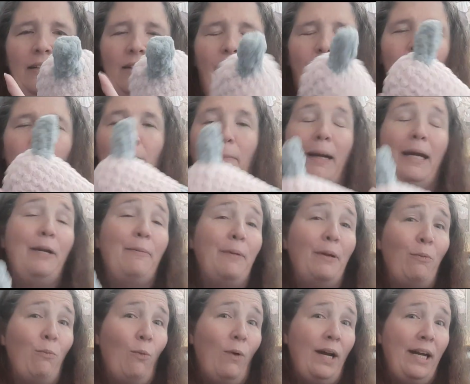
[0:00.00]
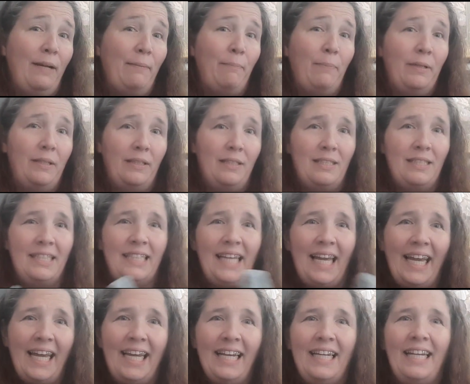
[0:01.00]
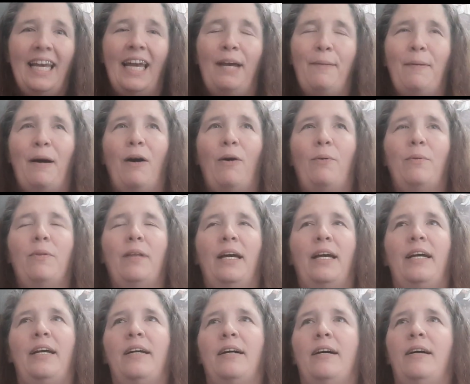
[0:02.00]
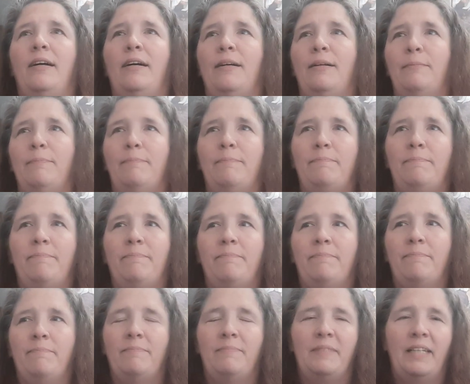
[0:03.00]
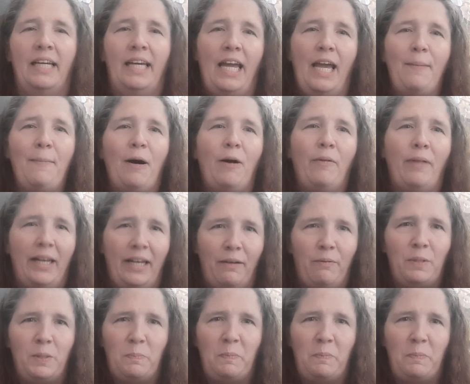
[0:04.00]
or it might have been white, but the skein came out like it was